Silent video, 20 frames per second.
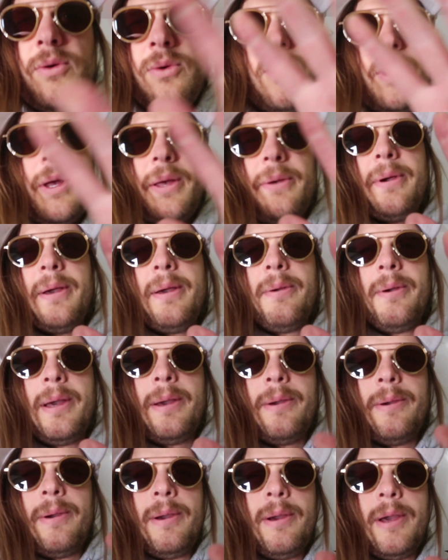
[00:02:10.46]

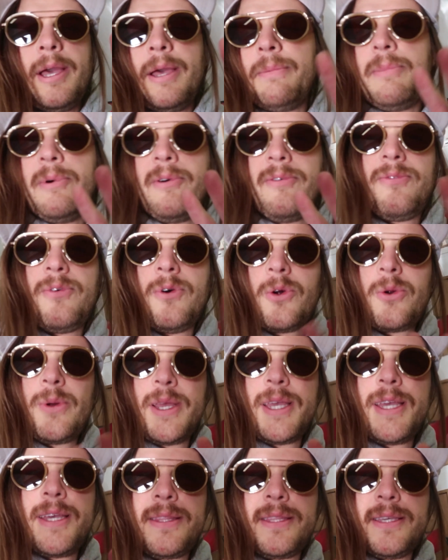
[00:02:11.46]
Wait. Before
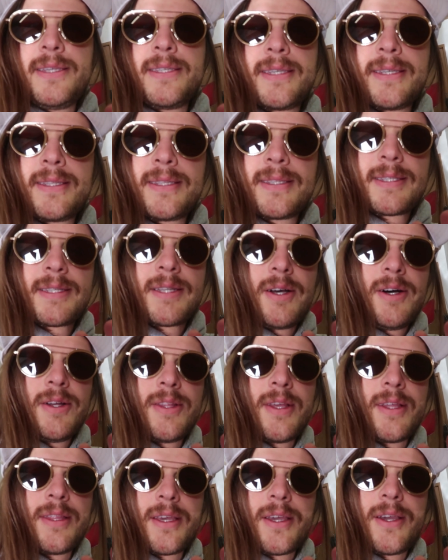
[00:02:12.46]
we get these
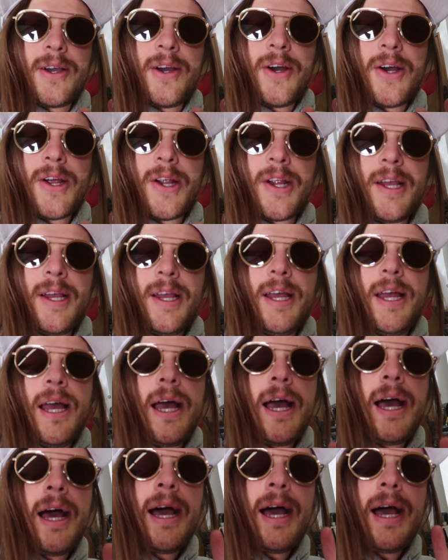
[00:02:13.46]
installed on the car,
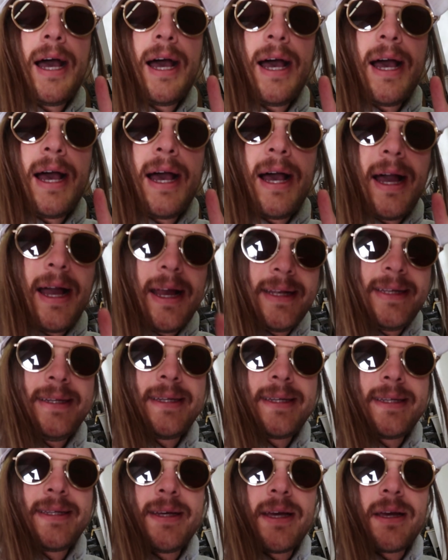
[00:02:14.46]
I
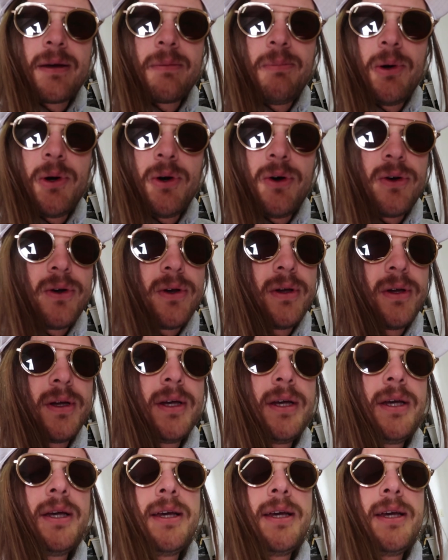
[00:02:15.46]
need to take a poll.